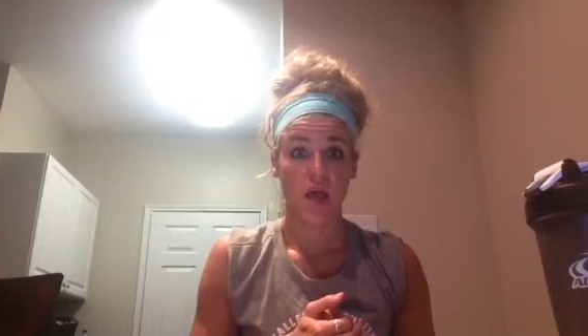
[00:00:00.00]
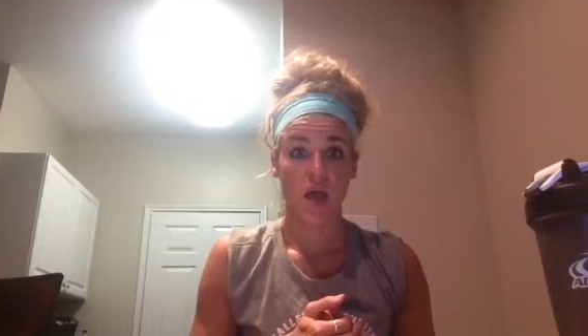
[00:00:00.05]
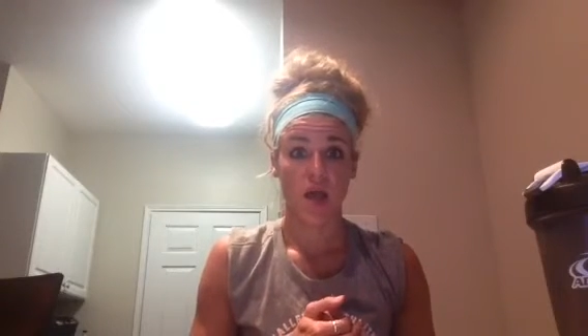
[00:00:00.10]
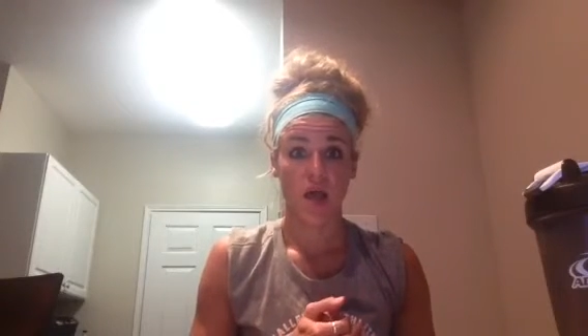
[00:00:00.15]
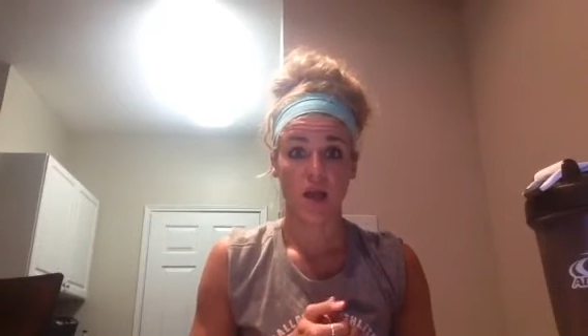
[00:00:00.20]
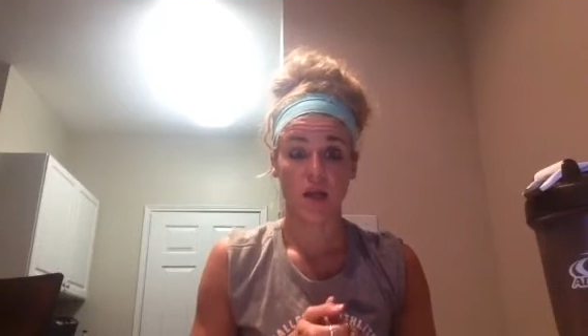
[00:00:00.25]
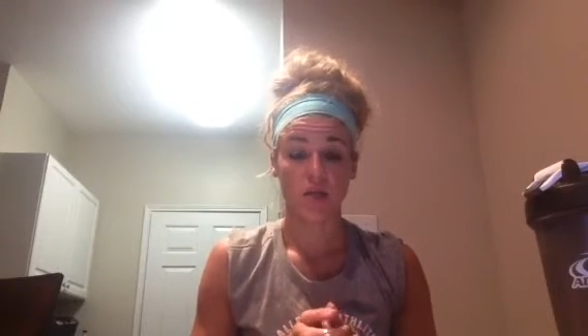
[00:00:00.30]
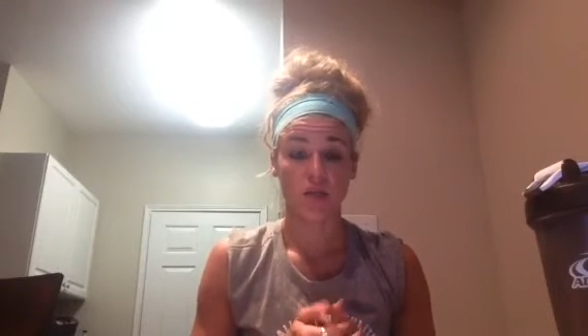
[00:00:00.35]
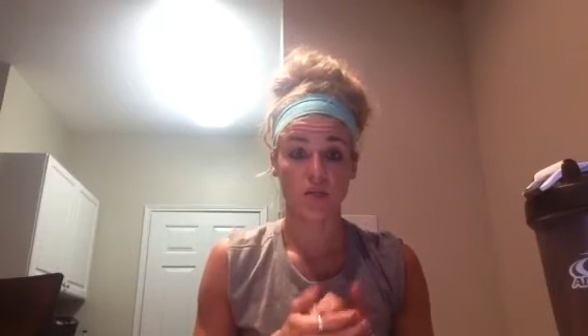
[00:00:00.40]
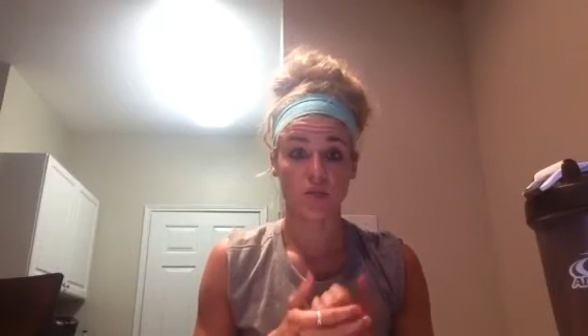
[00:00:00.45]

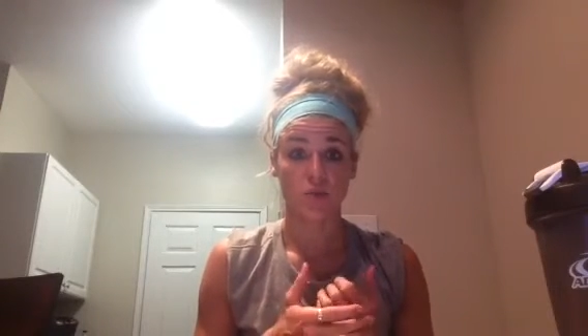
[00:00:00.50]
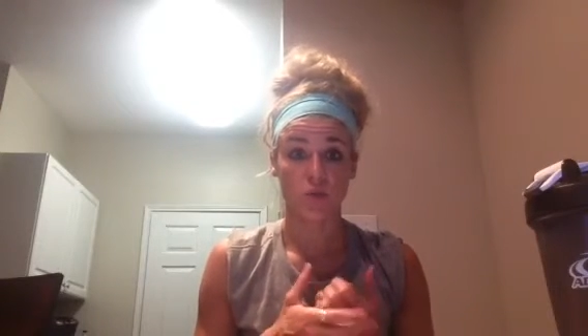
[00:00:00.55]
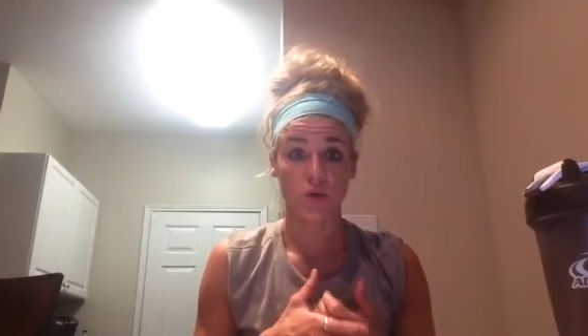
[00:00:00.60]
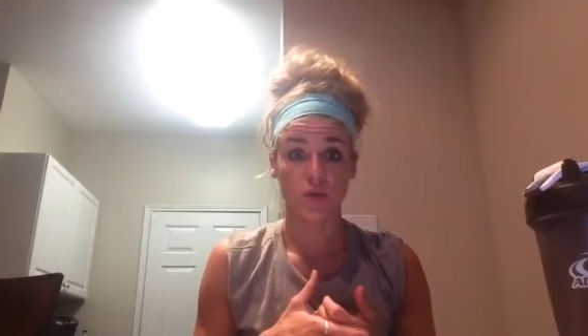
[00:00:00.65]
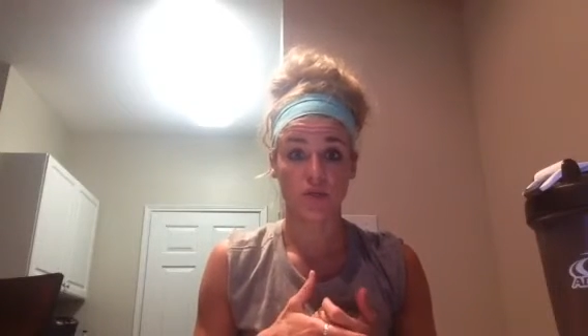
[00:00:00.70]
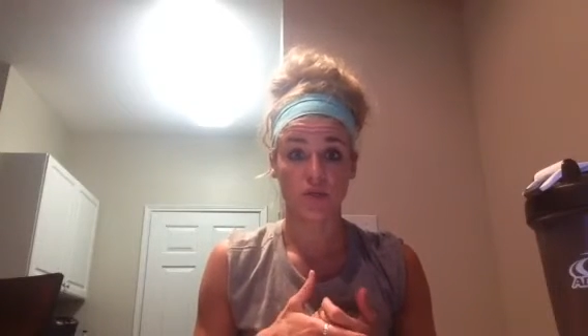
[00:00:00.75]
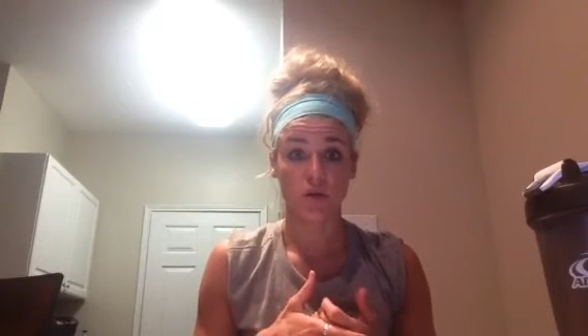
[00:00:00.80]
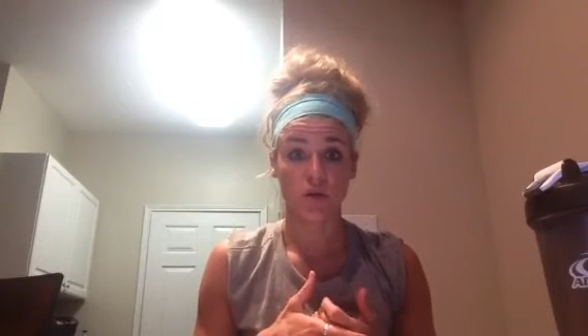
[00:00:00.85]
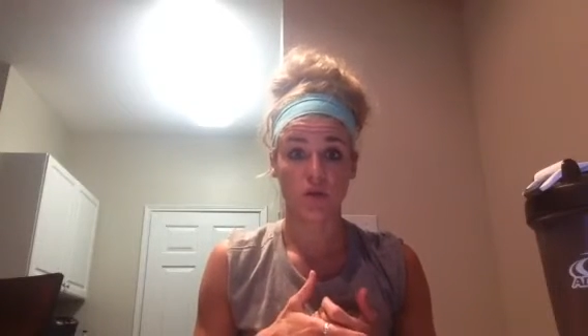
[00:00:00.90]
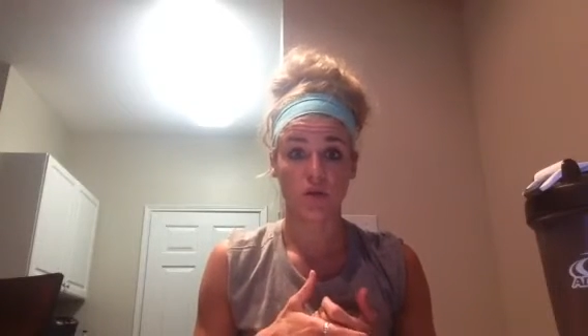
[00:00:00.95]
And I just
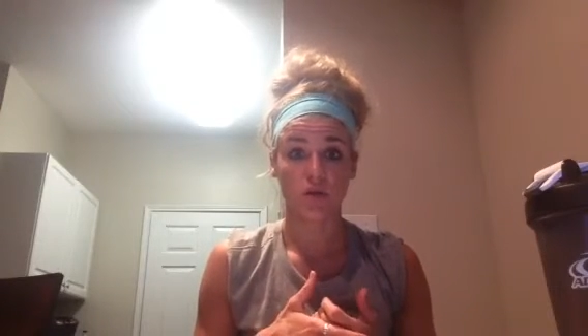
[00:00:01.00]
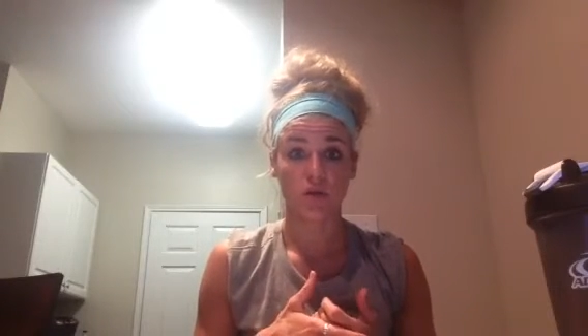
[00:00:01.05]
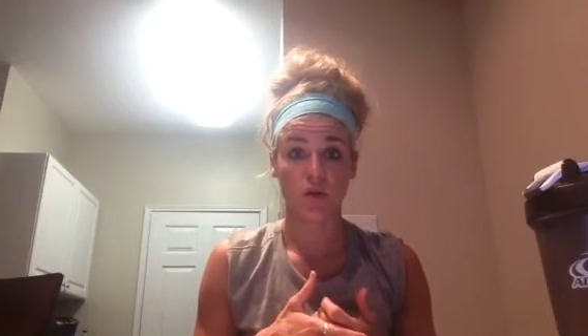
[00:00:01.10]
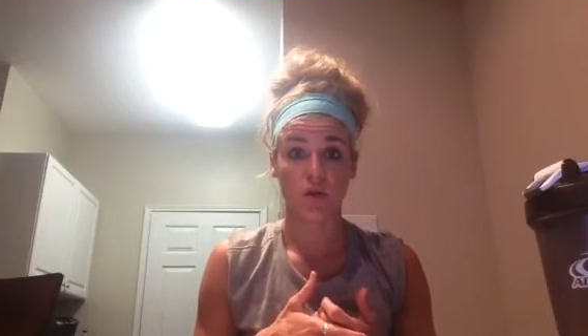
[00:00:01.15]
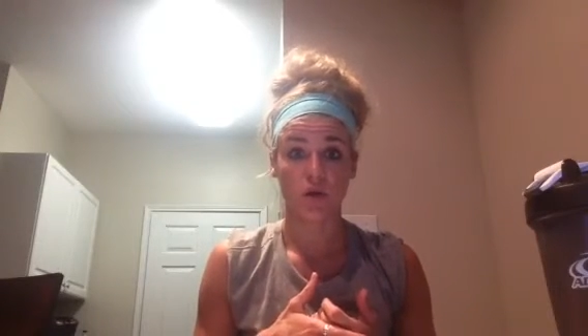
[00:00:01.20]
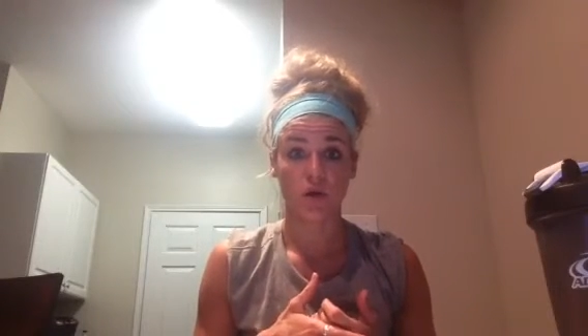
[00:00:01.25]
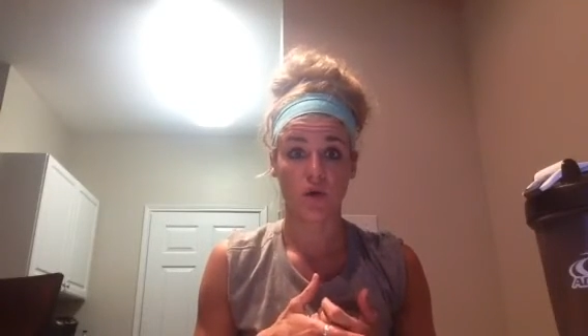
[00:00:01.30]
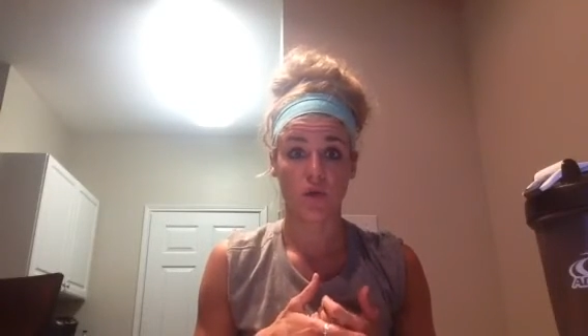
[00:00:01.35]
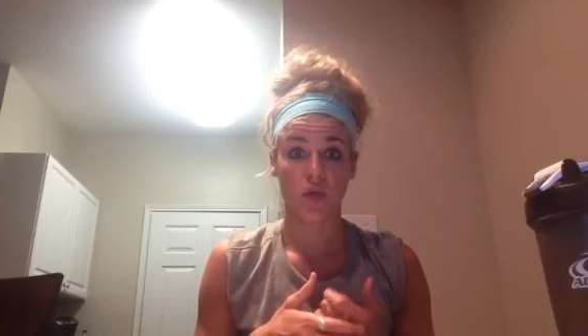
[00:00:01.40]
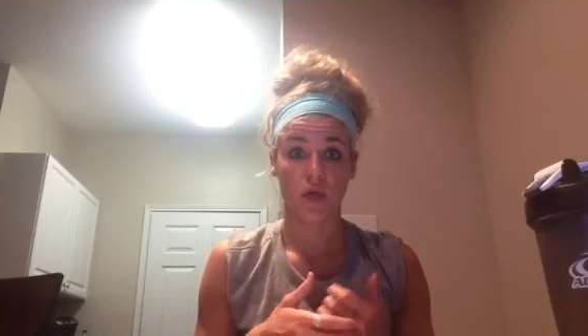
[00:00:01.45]
want y'all to
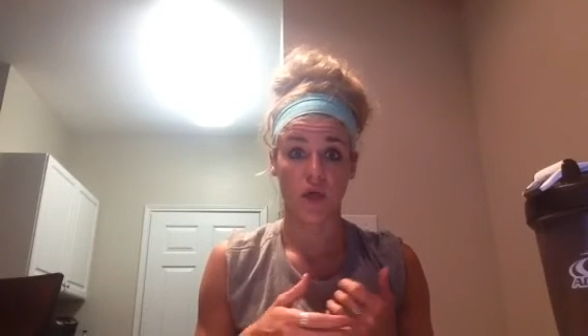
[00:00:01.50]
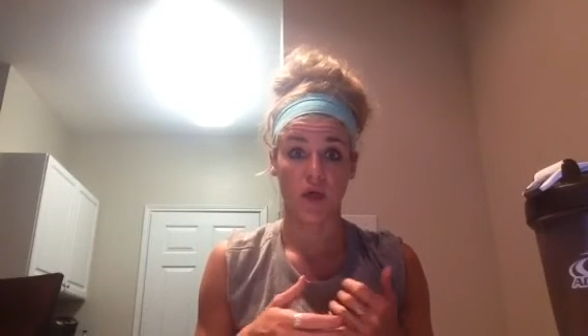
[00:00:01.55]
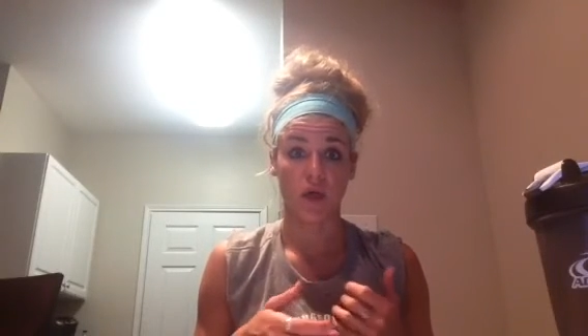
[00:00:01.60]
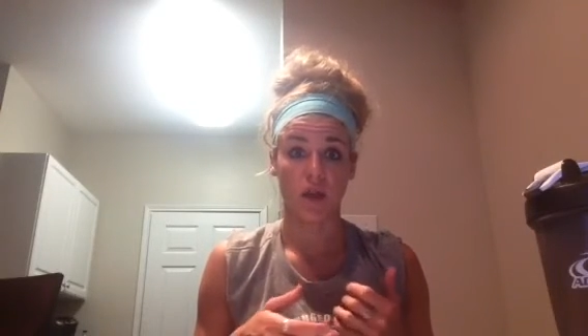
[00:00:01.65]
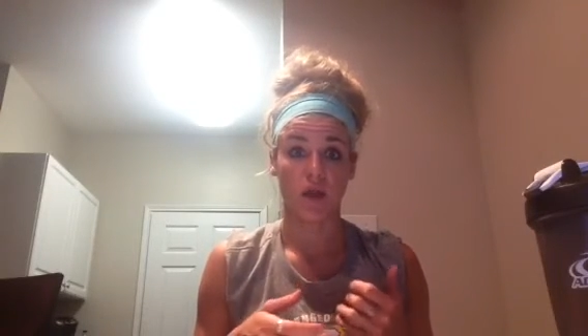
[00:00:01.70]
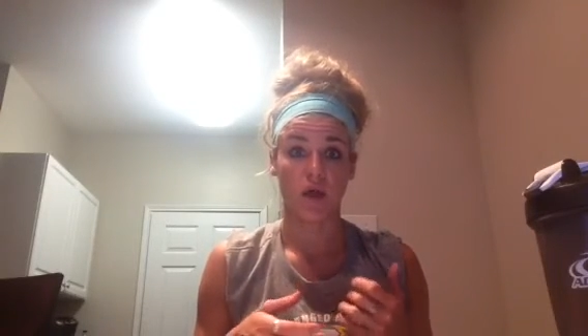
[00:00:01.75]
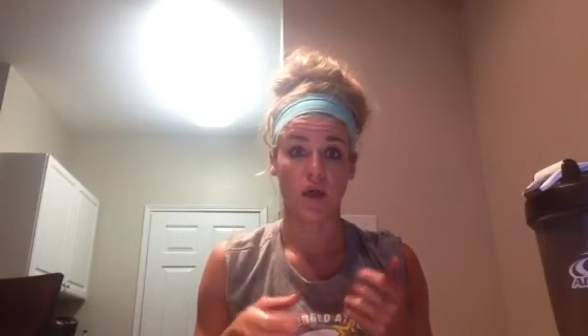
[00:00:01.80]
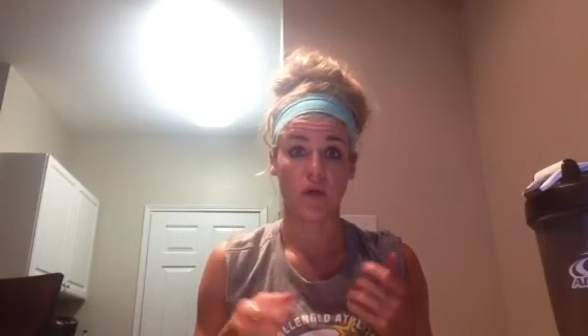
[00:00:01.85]
know that